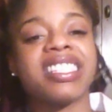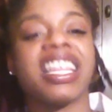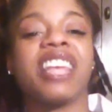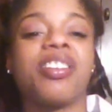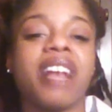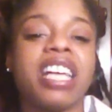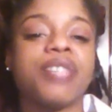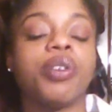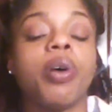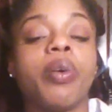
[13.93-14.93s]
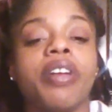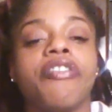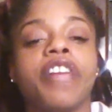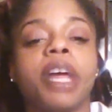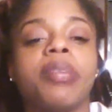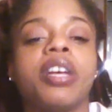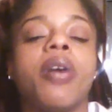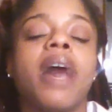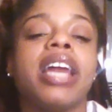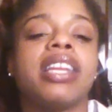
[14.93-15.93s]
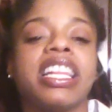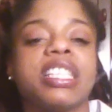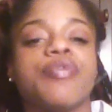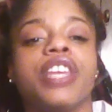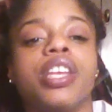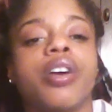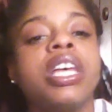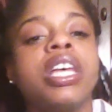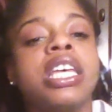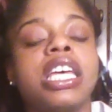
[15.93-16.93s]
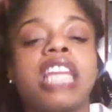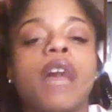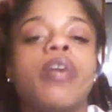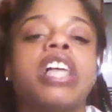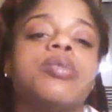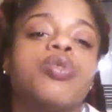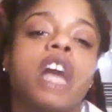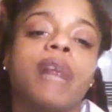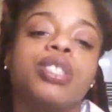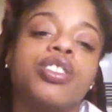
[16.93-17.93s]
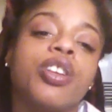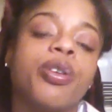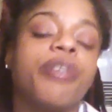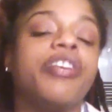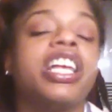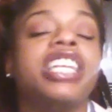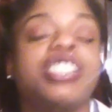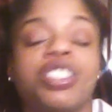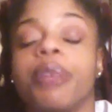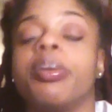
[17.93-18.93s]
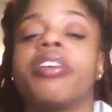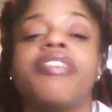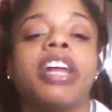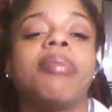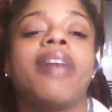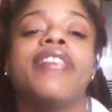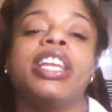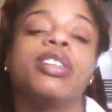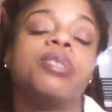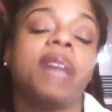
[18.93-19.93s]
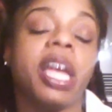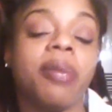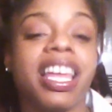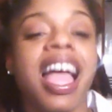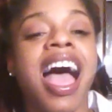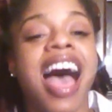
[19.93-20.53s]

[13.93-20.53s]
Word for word: Thank you guys for growing a family. Go ahead and like this video, hit that red subscribe, turn on notifications so you'll be notified of my videos, baby.